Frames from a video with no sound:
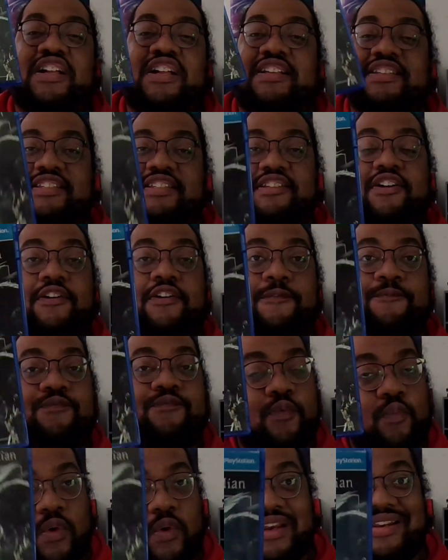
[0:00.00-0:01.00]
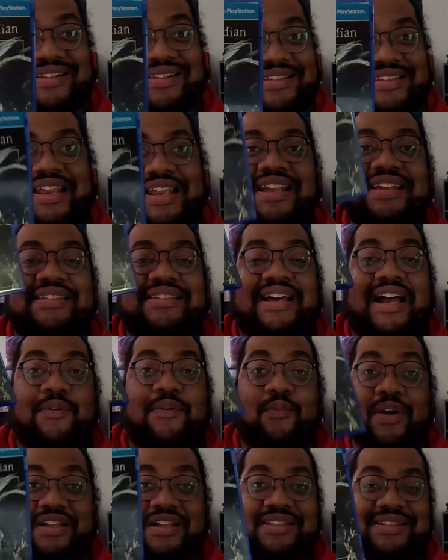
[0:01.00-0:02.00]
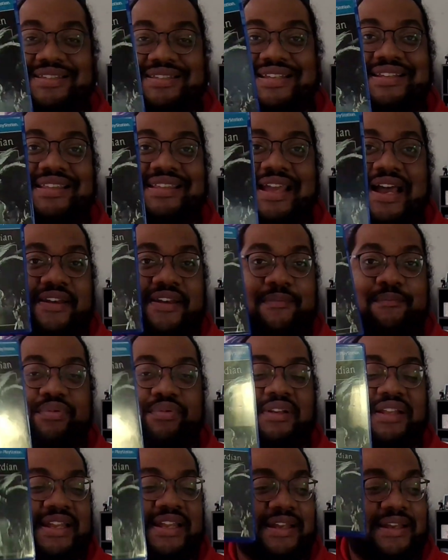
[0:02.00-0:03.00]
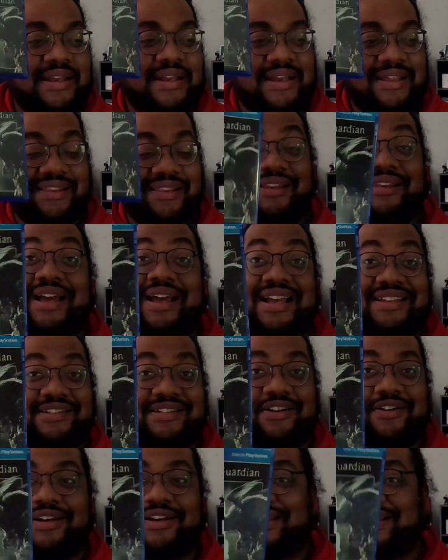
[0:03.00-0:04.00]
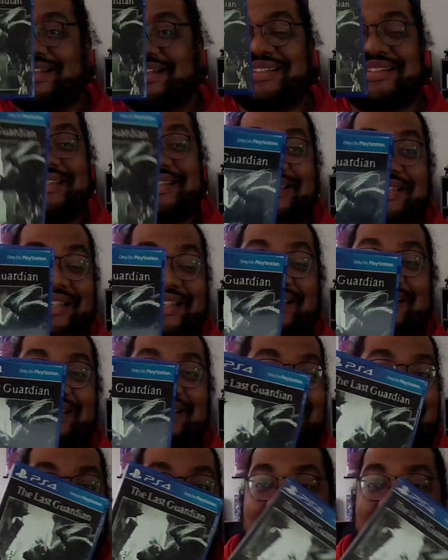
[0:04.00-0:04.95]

So one of these days I want to sit down and play The Last Guardian and see